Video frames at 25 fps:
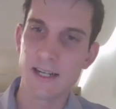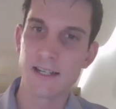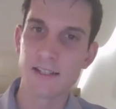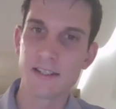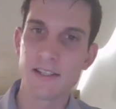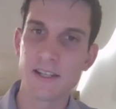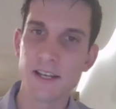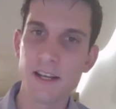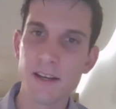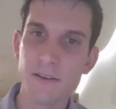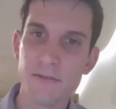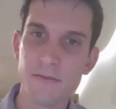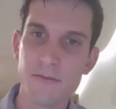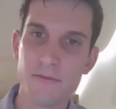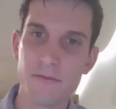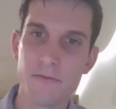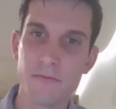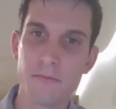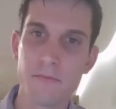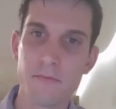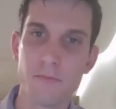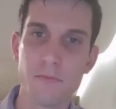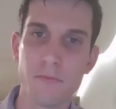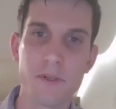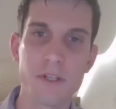safe
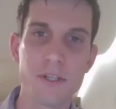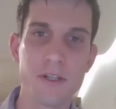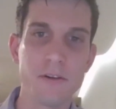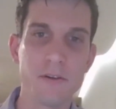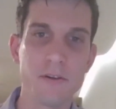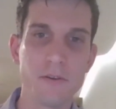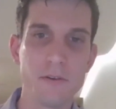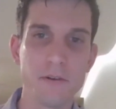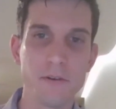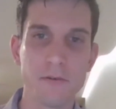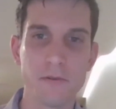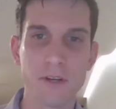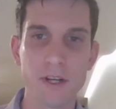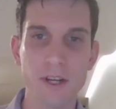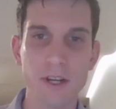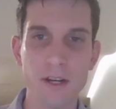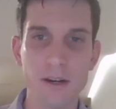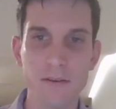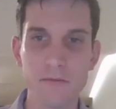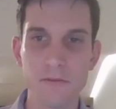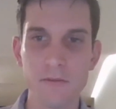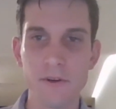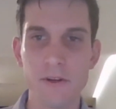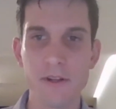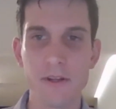material
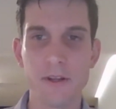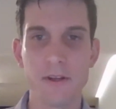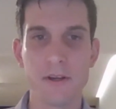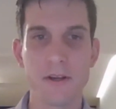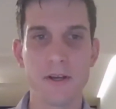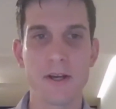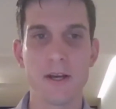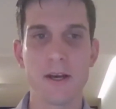recovery,